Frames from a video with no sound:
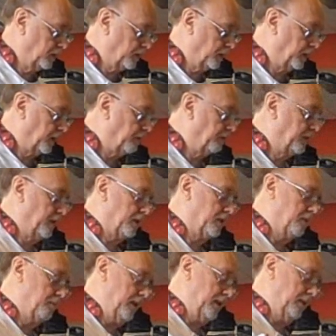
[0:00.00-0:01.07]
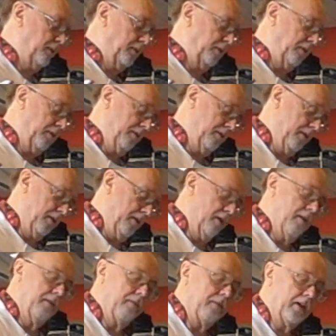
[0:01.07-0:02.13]
To give it that tomatoey
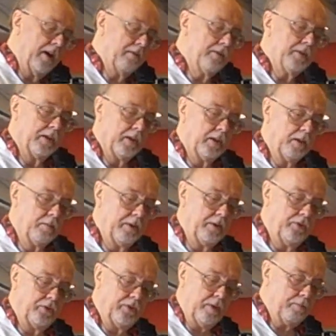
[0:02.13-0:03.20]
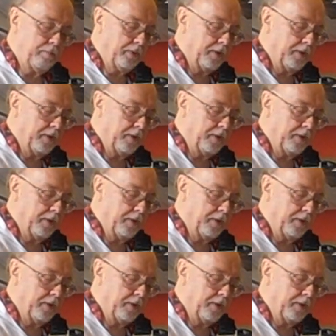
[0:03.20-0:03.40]
flavor and a little bit of zip.